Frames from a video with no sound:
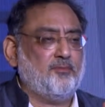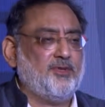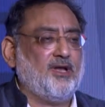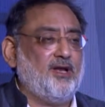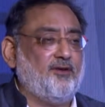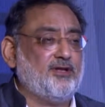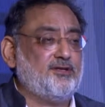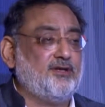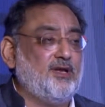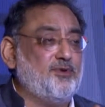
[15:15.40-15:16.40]
the
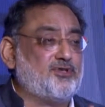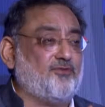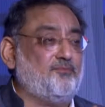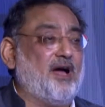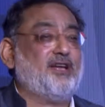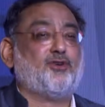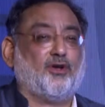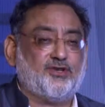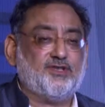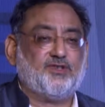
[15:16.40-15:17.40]
limits of my
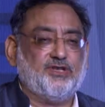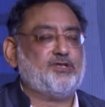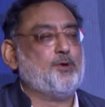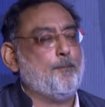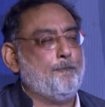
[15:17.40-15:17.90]
tolerance reach.